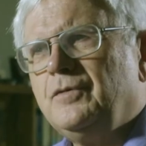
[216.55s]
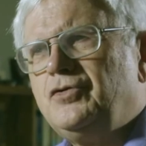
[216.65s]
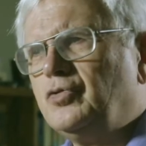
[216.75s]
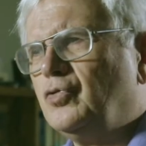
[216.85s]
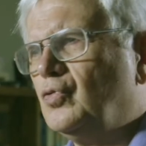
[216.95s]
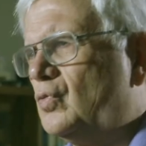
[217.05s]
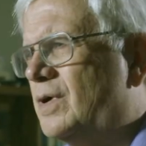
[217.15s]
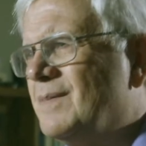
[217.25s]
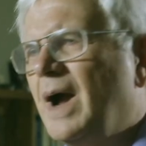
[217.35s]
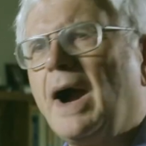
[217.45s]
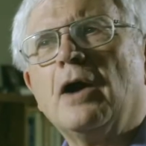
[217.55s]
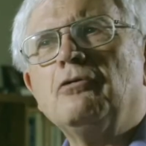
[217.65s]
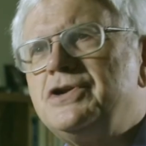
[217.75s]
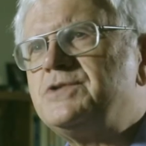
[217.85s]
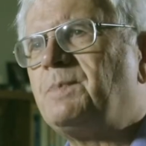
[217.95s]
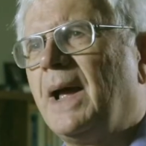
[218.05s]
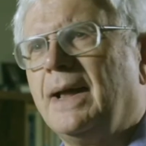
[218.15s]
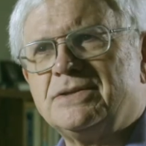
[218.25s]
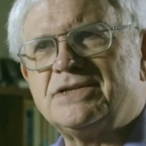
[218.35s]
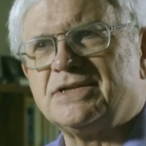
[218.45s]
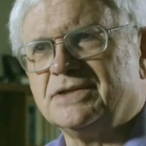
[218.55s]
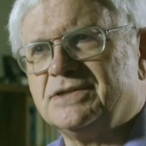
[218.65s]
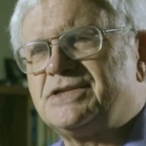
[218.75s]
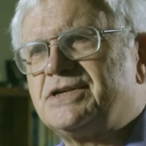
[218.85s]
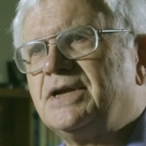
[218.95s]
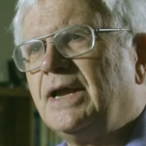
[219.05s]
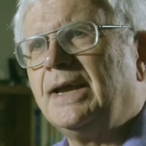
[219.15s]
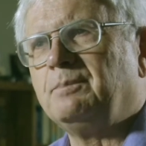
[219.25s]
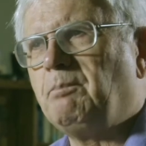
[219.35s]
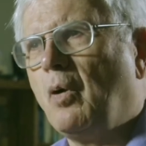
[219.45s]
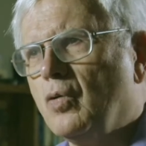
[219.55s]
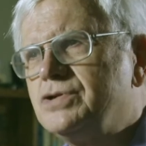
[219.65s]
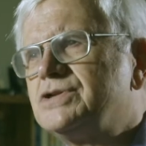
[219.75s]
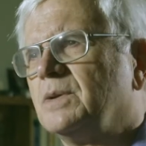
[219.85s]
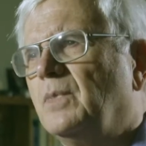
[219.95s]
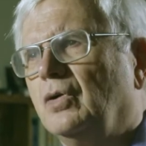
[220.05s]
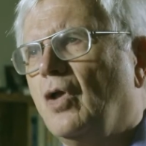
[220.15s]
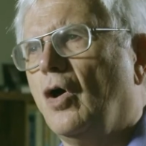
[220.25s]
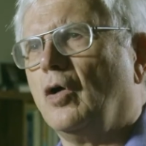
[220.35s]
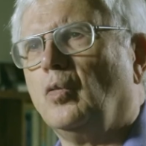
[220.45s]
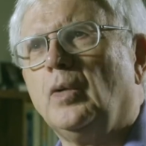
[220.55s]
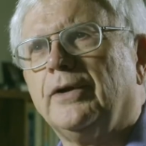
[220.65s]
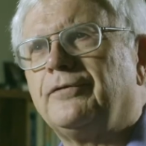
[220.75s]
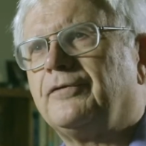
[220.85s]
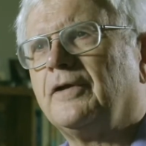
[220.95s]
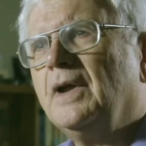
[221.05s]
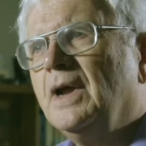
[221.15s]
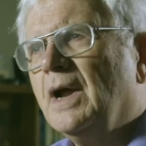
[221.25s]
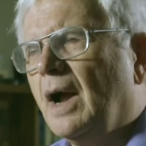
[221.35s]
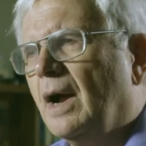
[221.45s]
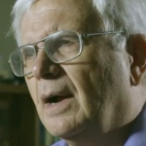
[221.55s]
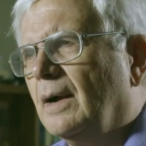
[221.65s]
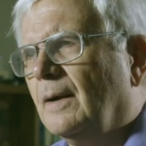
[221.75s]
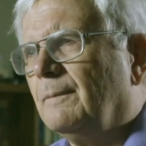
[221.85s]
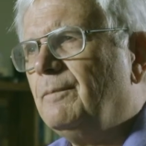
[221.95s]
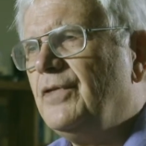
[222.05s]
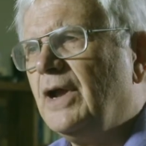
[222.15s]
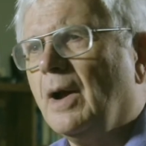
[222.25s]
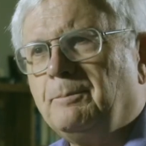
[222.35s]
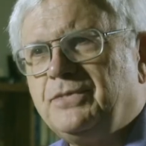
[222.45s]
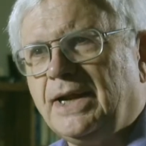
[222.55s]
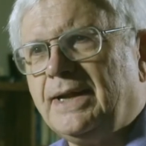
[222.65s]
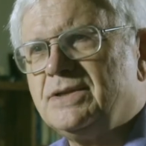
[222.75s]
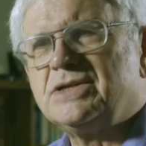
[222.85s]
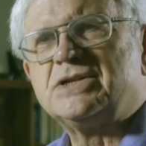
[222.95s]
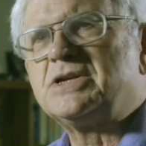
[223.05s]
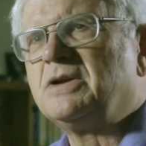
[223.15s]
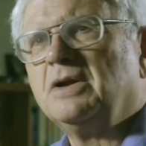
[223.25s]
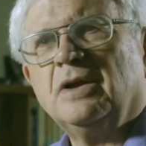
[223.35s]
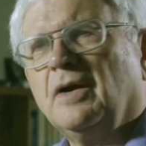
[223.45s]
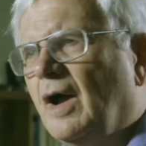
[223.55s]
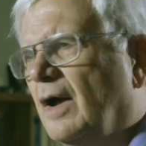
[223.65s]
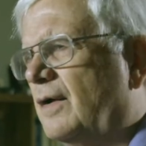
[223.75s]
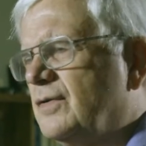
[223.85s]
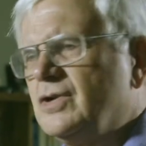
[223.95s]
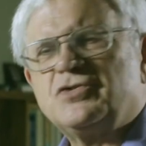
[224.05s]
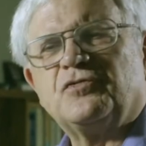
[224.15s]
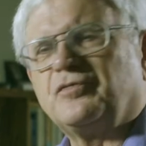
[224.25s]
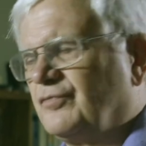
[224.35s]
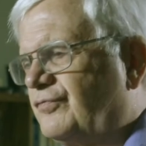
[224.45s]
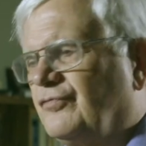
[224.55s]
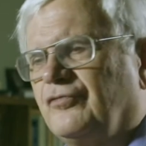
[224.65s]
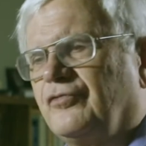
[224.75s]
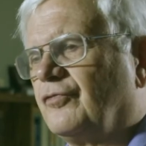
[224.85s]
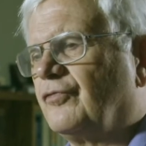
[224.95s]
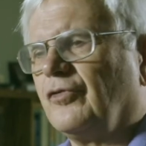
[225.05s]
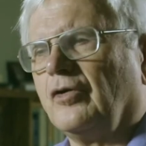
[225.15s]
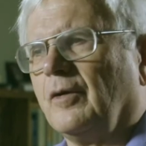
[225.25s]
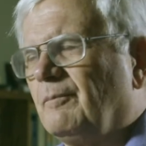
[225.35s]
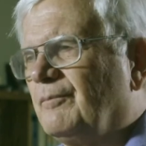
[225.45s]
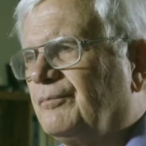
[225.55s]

do art responses and post them along with the updates, just for